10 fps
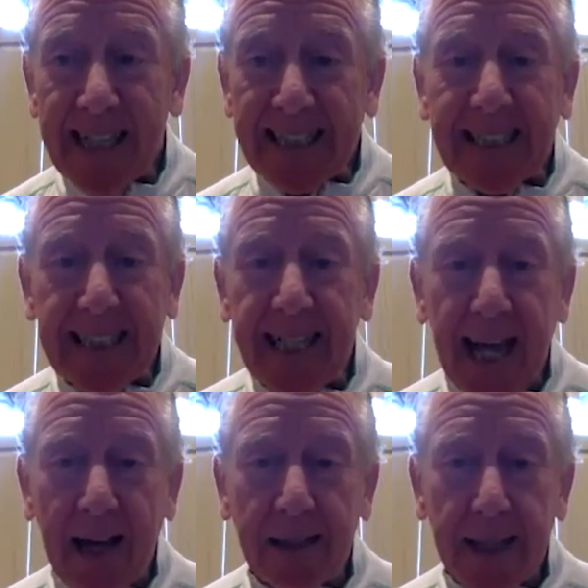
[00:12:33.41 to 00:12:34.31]

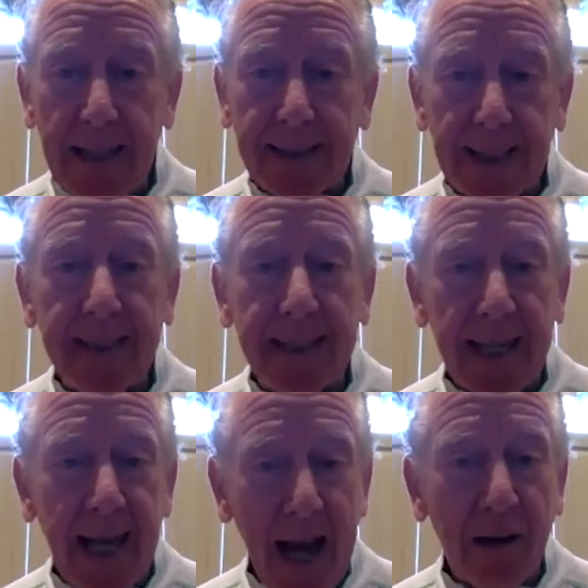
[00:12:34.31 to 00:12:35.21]

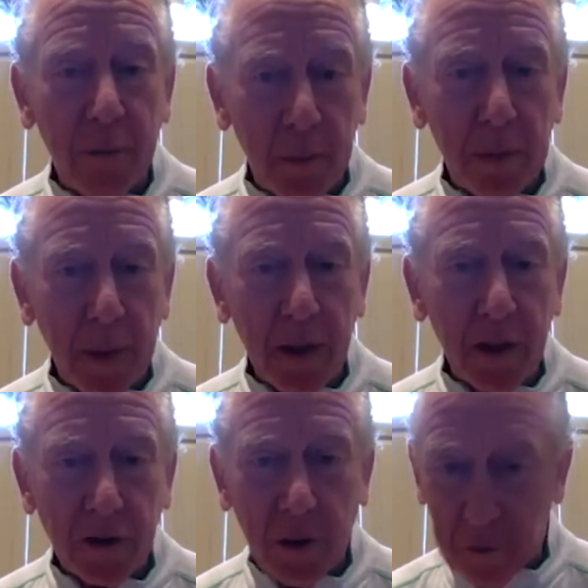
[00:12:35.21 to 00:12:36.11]
SEC caliber
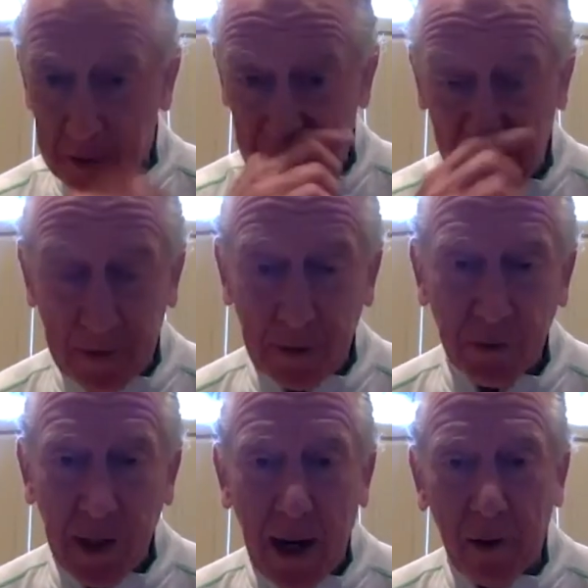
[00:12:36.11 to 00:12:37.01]
players on the defensive
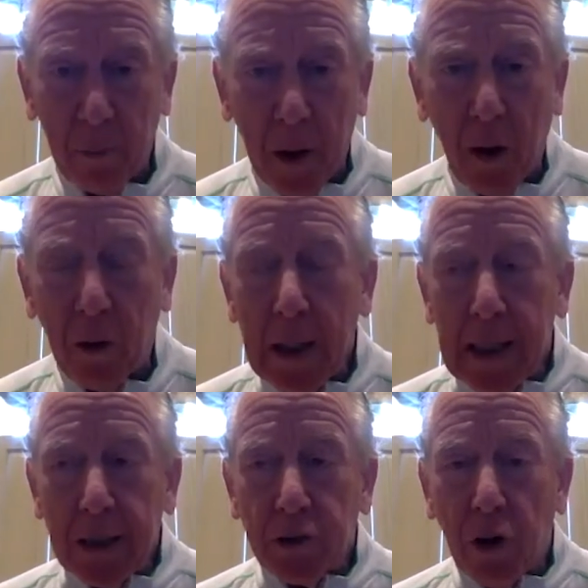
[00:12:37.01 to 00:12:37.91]
side of the ball.
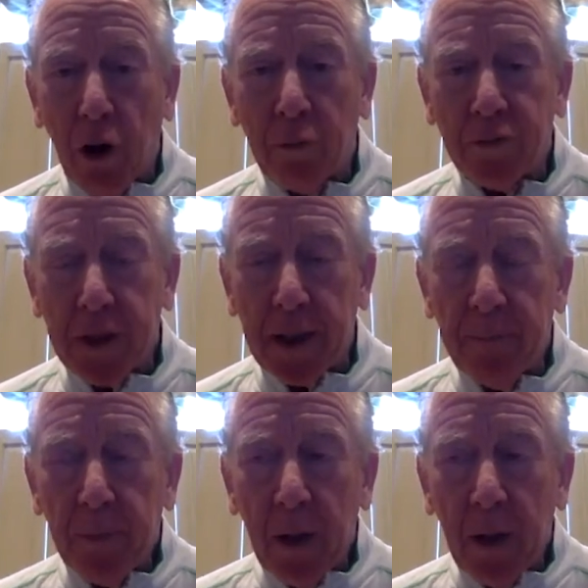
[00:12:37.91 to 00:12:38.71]
So hopefully